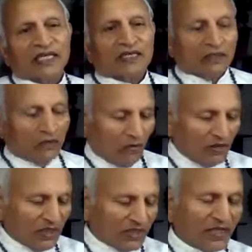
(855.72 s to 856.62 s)

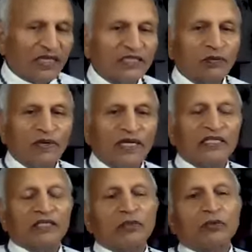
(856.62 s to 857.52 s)
Non-attachment,
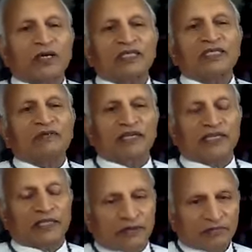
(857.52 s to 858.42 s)
you
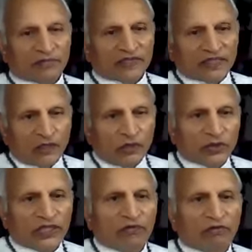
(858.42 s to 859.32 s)
cultivate. You
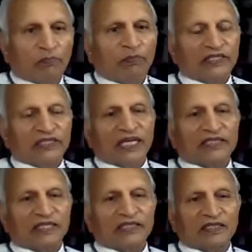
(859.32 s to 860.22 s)
give up
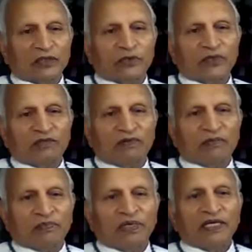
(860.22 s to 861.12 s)
possessions, you give
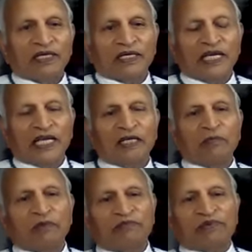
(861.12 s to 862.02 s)
up name,
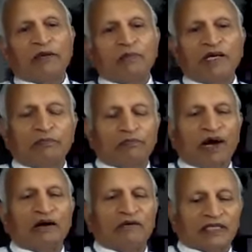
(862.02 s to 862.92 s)
fame, and
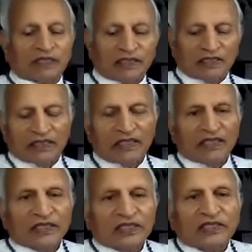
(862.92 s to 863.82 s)
power.
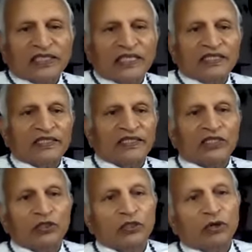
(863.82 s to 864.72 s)
Still, it is
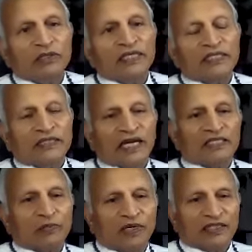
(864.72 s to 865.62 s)

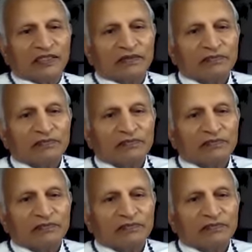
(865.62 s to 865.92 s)
non-attachment.